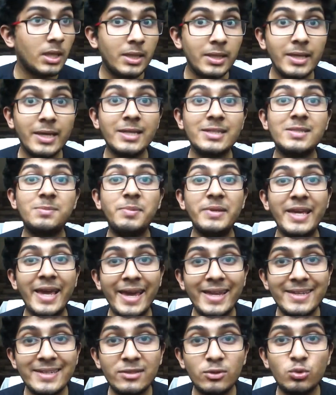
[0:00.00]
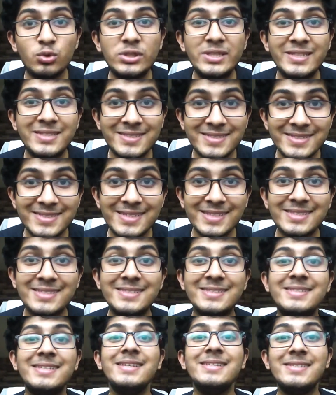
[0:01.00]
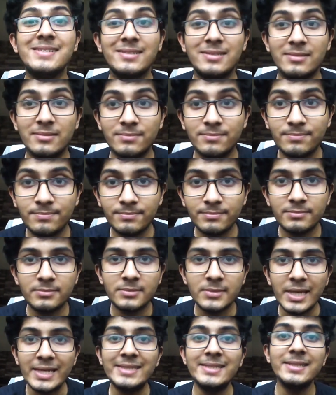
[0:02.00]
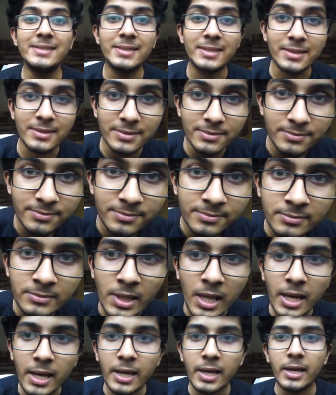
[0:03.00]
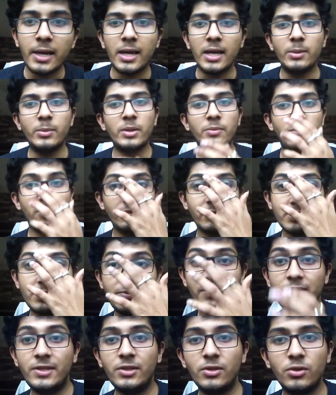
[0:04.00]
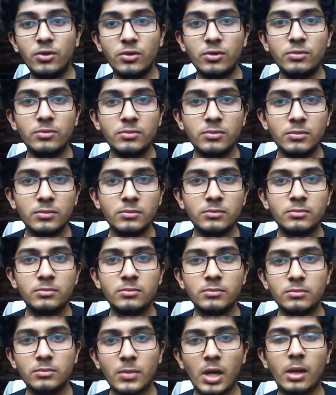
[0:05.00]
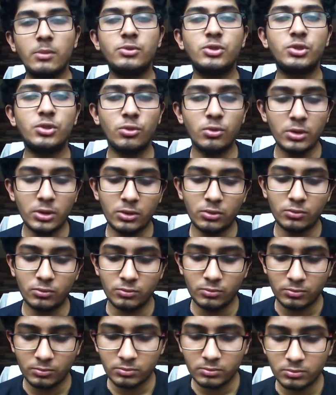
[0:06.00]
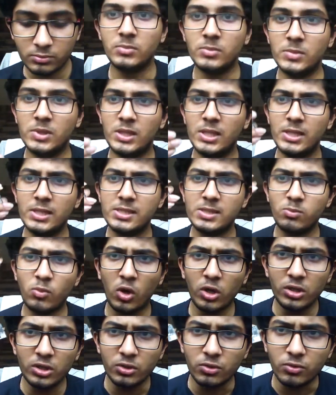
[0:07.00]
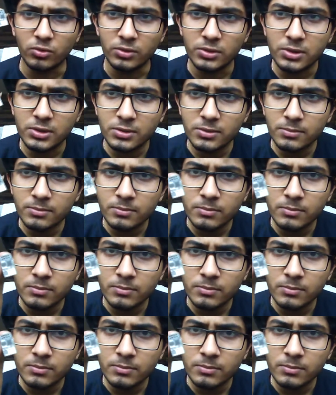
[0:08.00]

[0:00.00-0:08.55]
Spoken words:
ESP8266 season, isn't it? In my previous video, I've shown you these modules.